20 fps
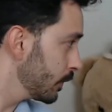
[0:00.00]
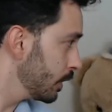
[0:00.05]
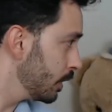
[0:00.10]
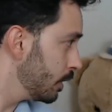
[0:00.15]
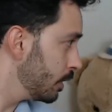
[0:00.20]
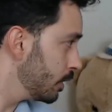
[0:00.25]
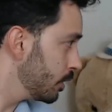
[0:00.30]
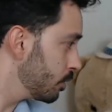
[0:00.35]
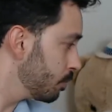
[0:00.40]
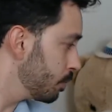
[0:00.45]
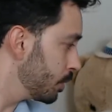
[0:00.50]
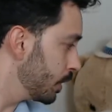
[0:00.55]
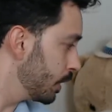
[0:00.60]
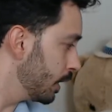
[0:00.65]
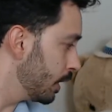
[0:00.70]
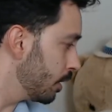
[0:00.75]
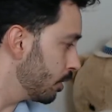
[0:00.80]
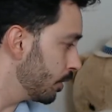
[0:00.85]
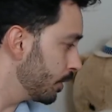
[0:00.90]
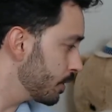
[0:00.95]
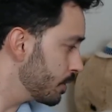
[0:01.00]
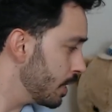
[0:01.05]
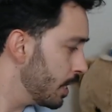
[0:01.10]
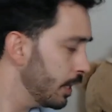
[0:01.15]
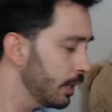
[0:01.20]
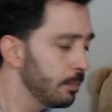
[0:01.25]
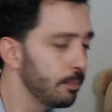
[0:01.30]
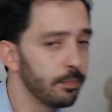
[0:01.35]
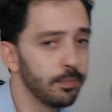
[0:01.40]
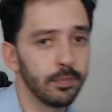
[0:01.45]
just putting it here on the
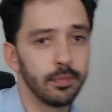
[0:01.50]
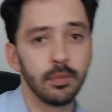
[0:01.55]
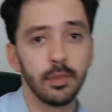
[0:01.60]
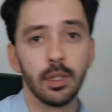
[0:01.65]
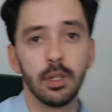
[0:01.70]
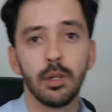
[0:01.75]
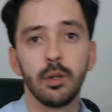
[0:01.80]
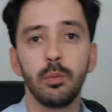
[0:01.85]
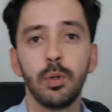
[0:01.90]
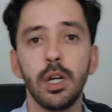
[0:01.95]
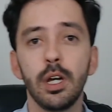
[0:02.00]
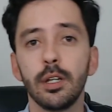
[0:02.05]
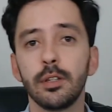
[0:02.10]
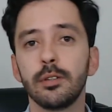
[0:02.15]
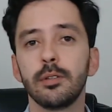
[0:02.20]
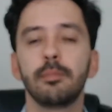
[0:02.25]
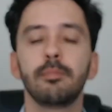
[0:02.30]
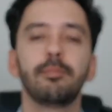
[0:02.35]
side. We got